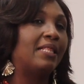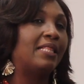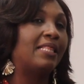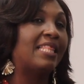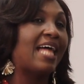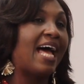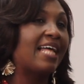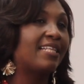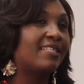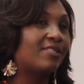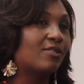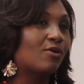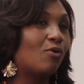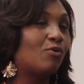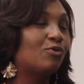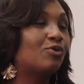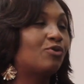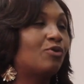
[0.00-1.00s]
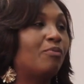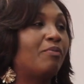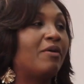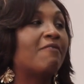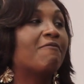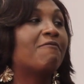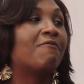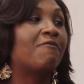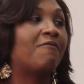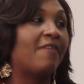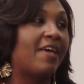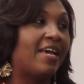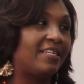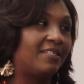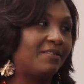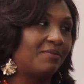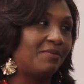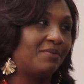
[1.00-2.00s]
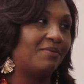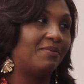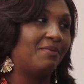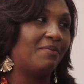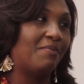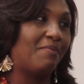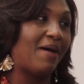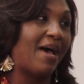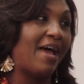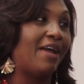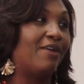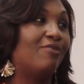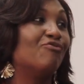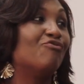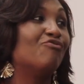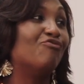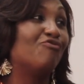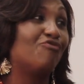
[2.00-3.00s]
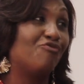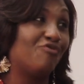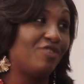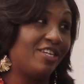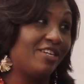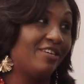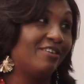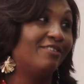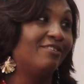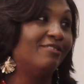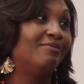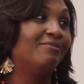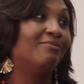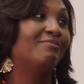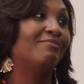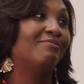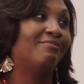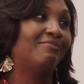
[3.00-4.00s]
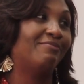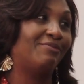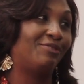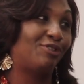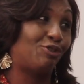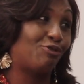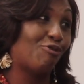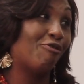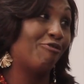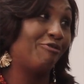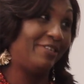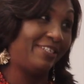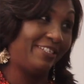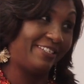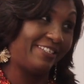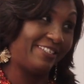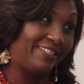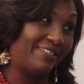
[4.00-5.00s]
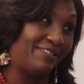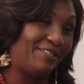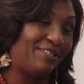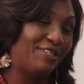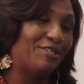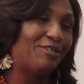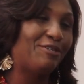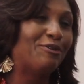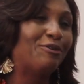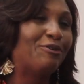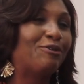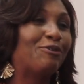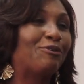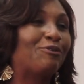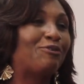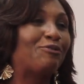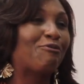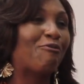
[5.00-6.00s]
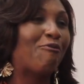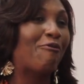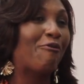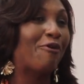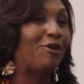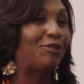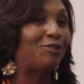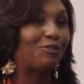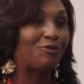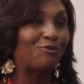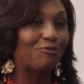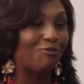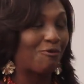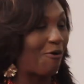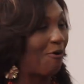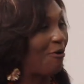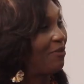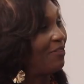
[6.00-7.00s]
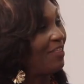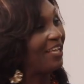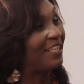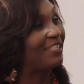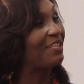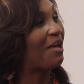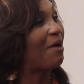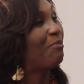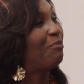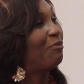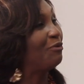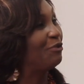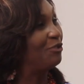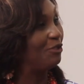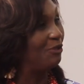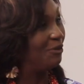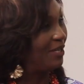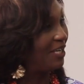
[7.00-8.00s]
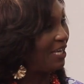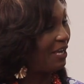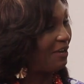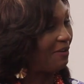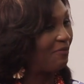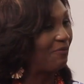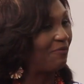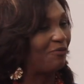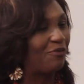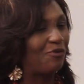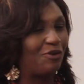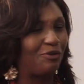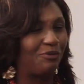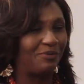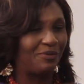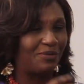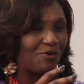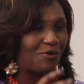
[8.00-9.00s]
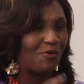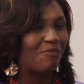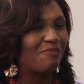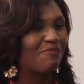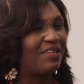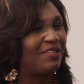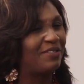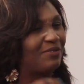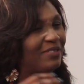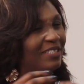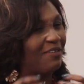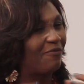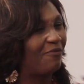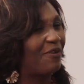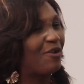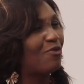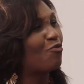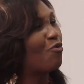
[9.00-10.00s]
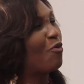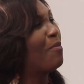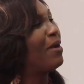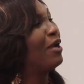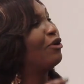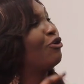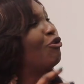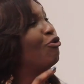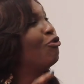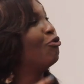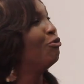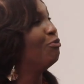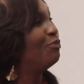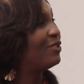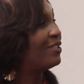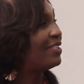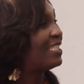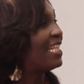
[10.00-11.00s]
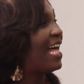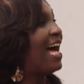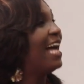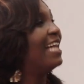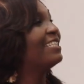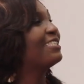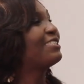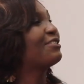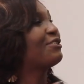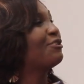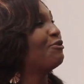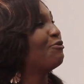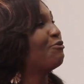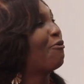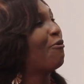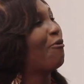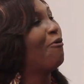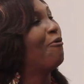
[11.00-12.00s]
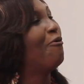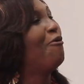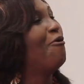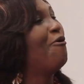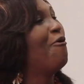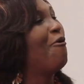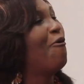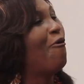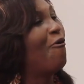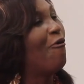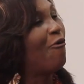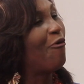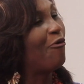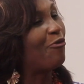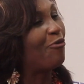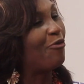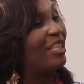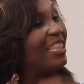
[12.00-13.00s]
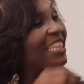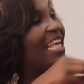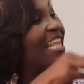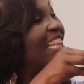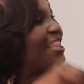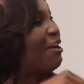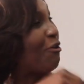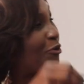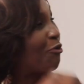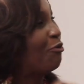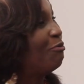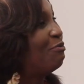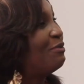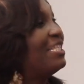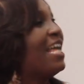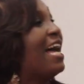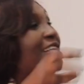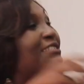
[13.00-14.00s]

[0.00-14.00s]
That's also being fed by real stories. Mm. So it's true, all the examples you gave, you, you meet different women groups that, you know, within the groups there are